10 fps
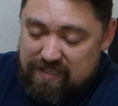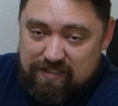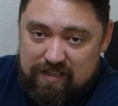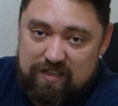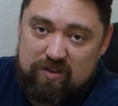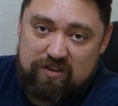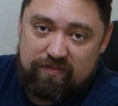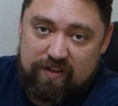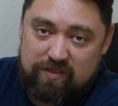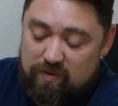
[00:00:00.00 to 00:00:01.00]
that's the thing you
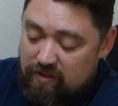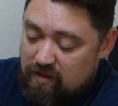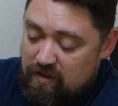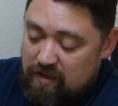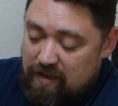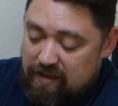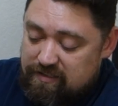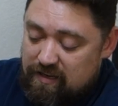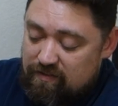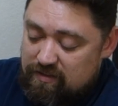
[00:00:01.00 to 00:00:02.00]
interface with
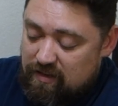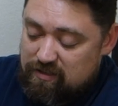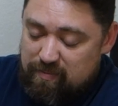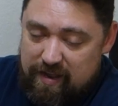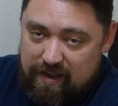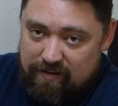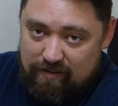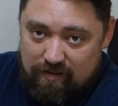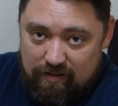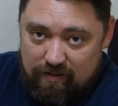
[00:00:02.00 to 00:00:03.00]
outside of the touchpad
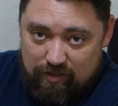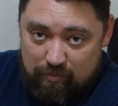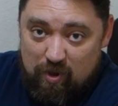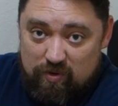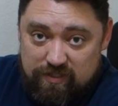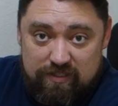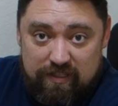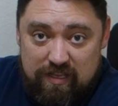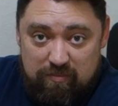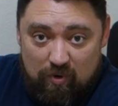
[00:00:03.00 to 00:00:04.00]
the most is a
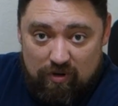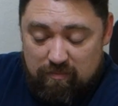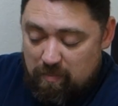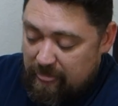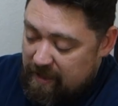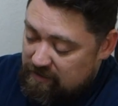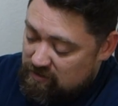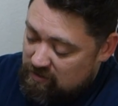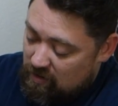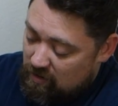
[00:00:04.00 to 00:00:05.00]
keyboard, and
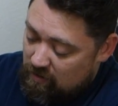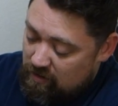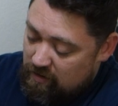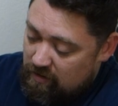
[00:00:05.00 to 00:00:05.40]
so